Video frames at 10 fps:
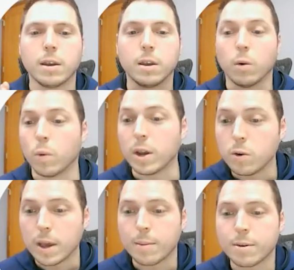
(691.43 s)
we
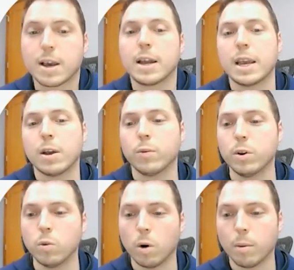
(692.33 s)
do Amazon and we
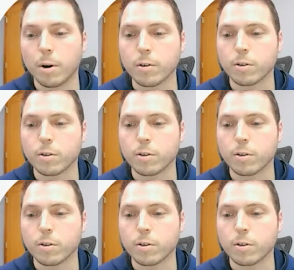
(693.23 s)
do Walmart.